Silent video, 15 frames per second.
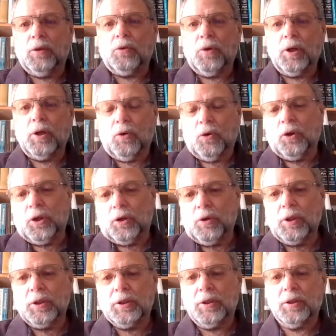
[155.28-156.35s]
the early
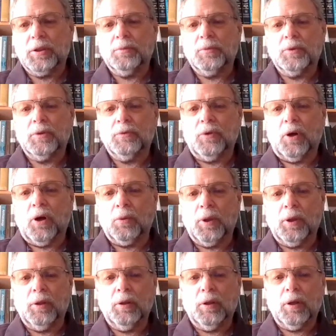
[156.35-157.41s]
criticisms of
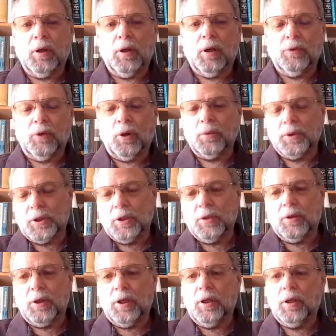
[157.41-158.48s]
Darwin's
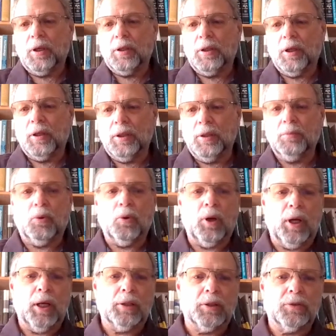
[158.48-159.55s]
theory did
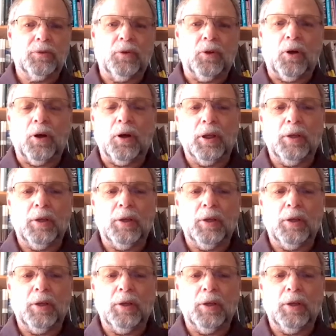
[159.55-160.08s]
point out this flaw.